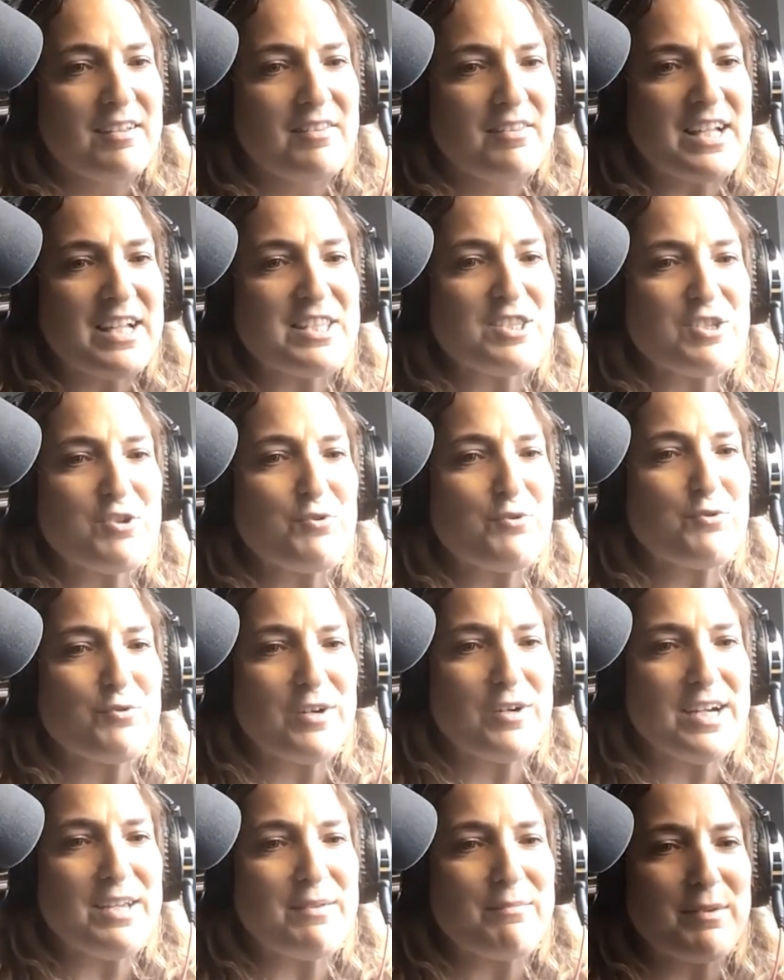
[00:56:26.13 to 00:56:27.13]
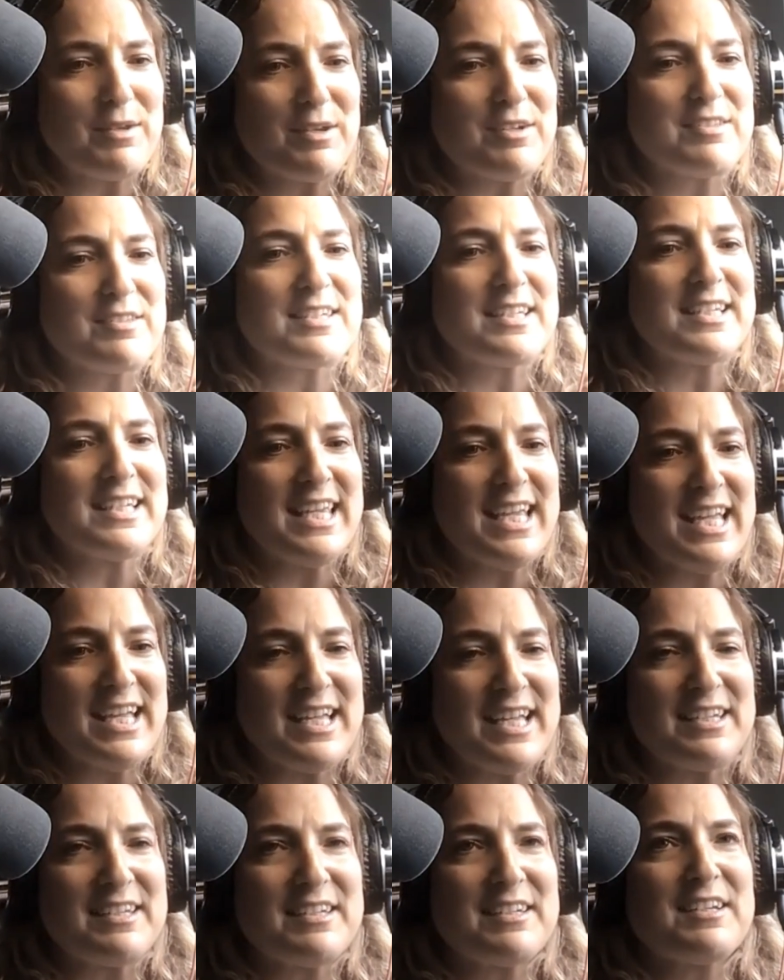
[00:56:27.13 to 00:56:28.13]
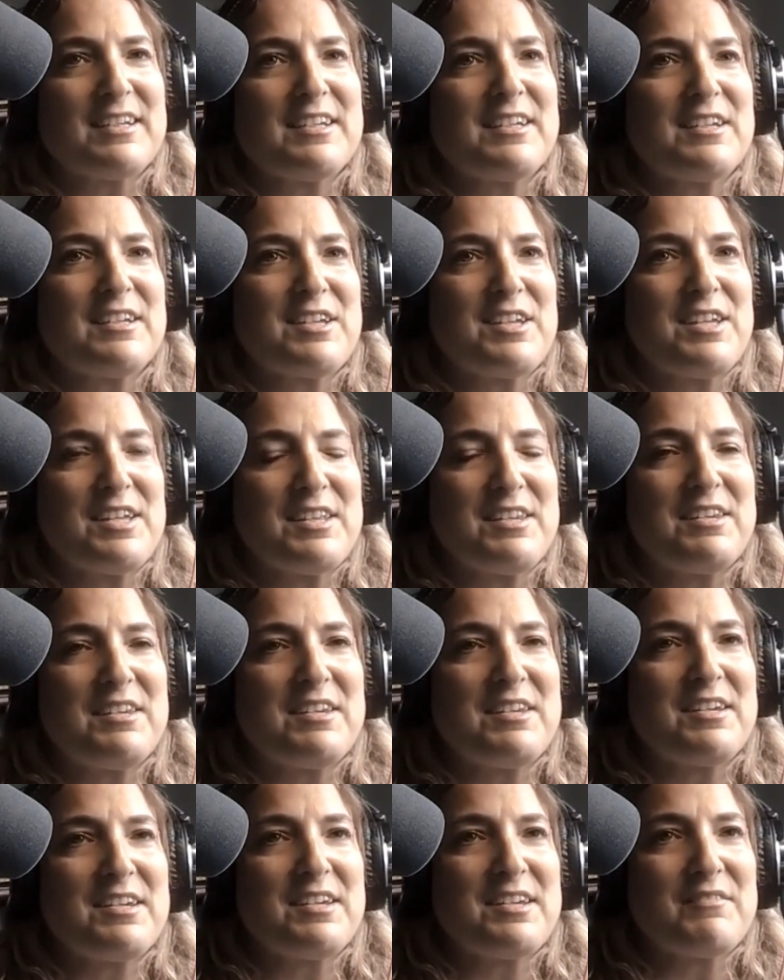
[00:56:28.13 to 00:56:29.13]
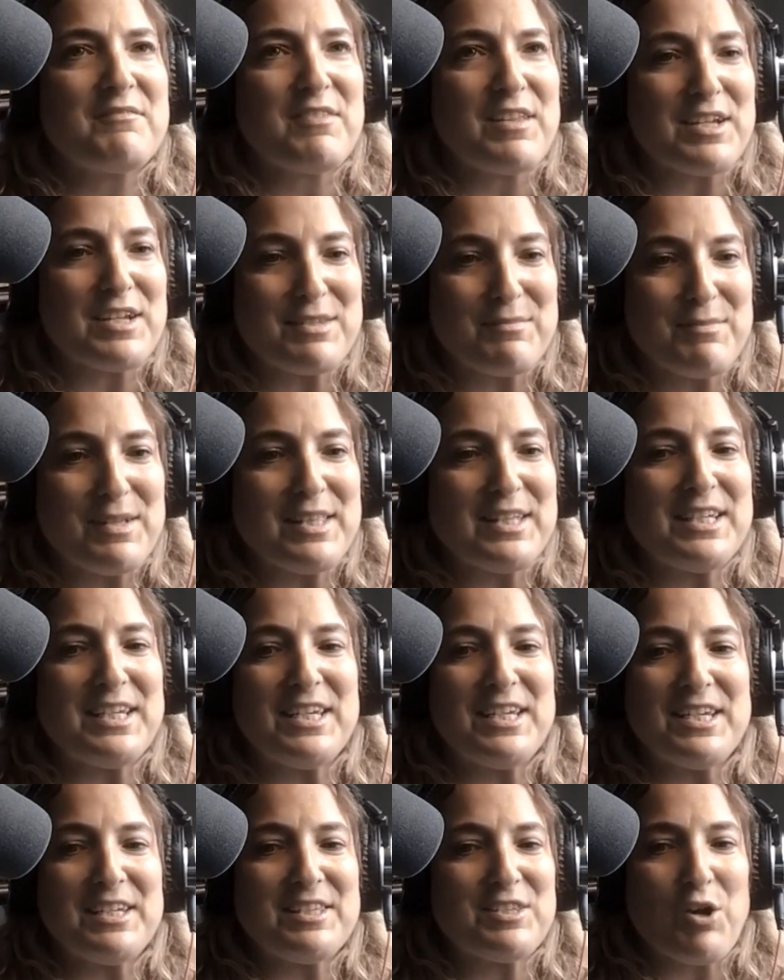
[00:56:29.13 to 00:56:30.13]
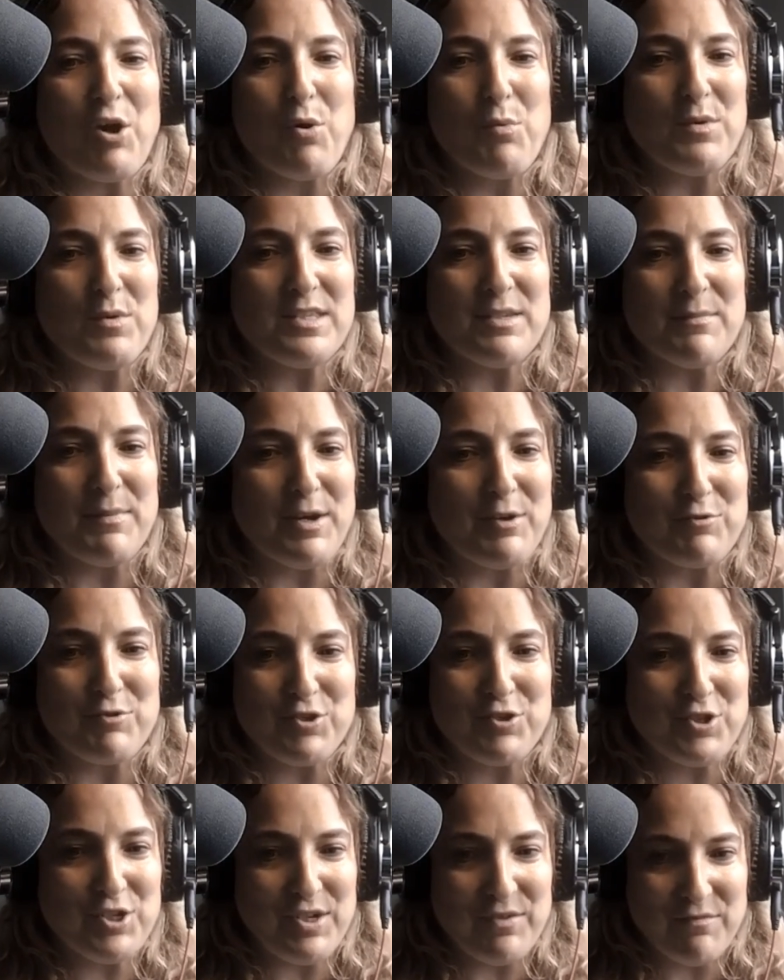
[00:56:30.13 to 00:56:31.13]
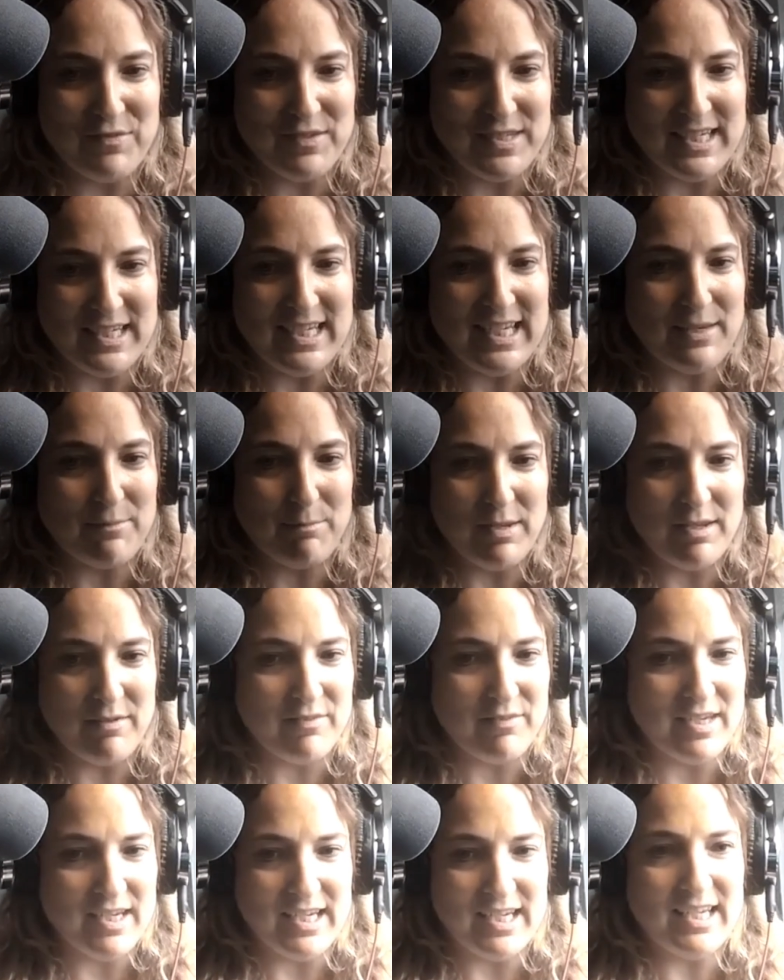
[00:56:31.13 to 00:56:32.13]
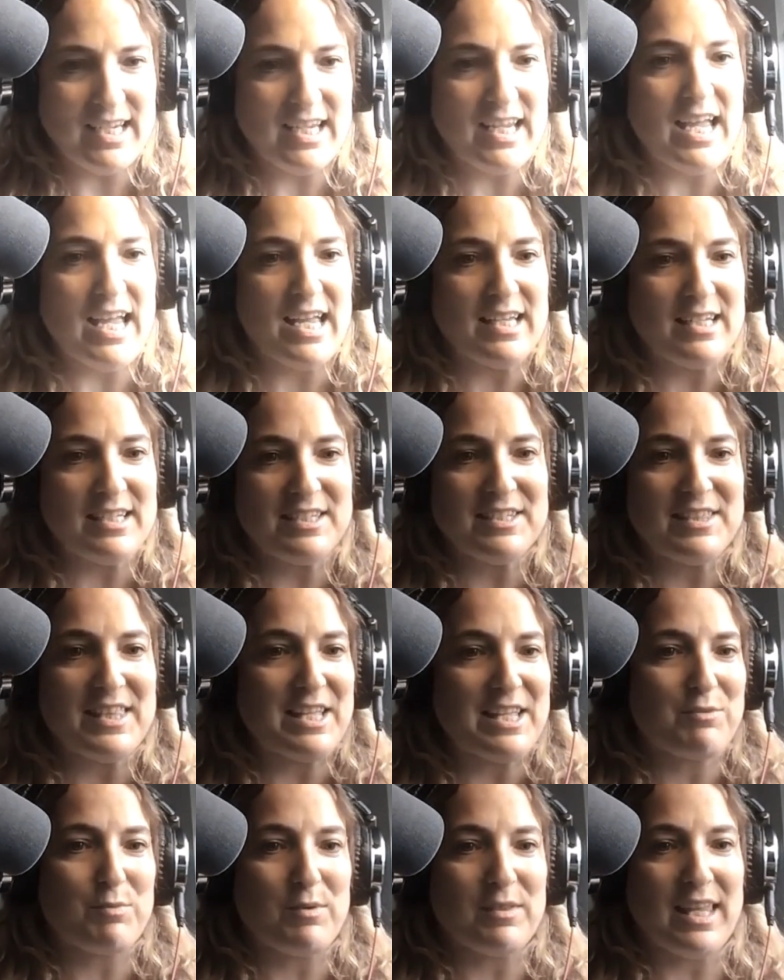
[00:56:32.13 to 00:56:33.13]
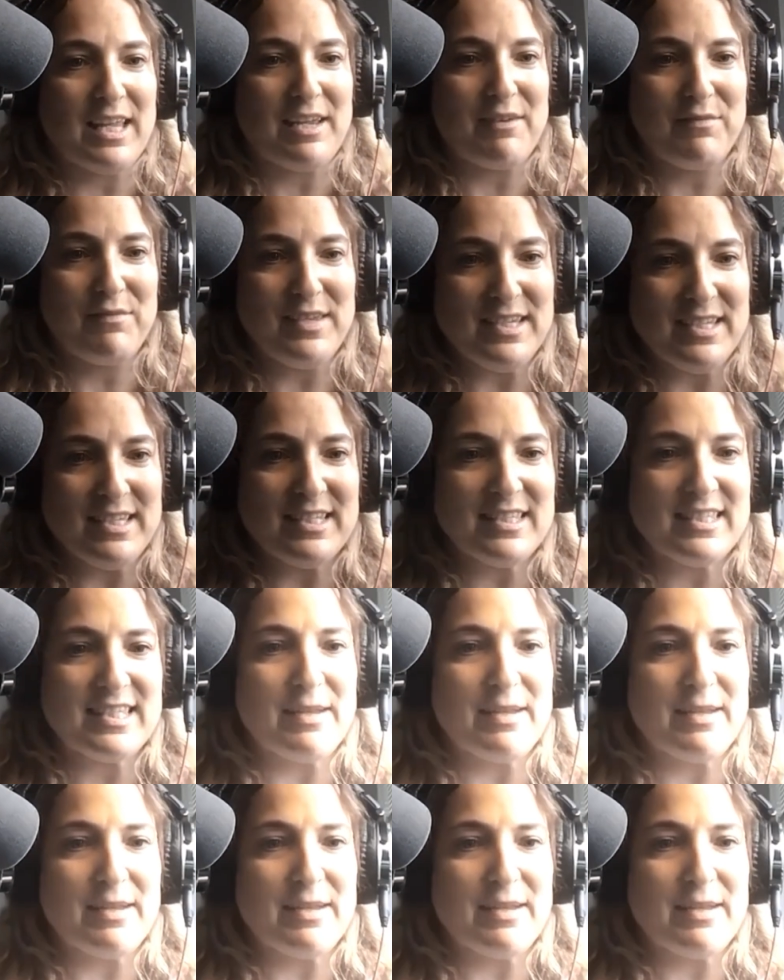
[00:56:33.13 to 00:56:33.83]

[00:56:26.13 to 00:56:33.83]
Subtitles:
That's so great because, again, in flexibility, it's always about shifting and pivoting, and that's what life is.